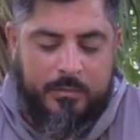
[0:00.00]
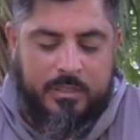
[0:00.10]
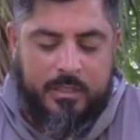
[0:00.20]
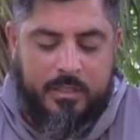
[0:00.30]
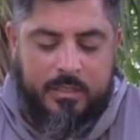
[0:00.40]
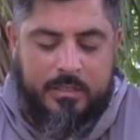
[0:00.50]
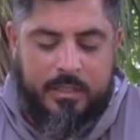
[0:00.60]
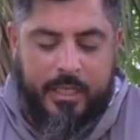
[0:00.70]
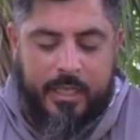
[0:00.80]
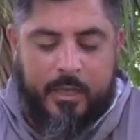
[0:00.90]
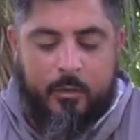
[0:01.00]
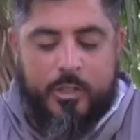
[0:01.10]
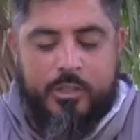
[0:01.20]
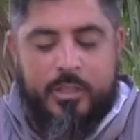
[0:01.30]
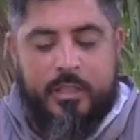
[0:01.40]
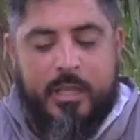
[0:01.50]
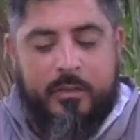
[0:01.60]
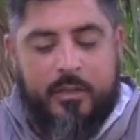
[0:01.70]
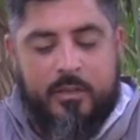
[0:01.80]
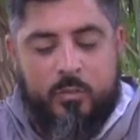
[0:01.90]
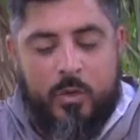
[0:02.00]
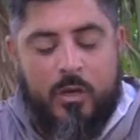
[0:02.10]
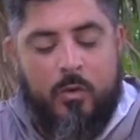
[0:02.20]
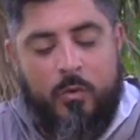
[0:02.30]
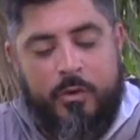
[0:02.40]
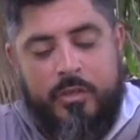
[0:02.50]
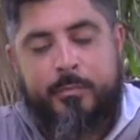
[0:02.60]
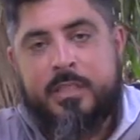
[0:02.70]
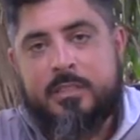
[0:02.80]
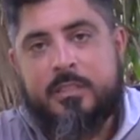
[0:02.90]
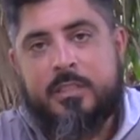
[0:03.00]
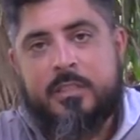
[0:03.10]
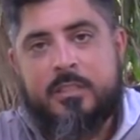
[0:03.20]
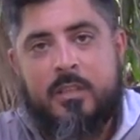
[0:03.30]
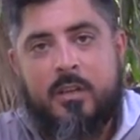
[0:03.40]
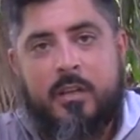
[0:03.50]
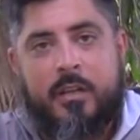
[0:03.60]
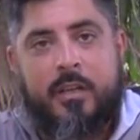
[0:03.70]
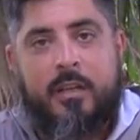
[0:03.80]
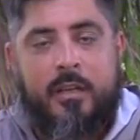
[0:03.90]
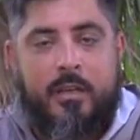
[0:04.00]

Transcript: send us a question down there as well, or you can message us on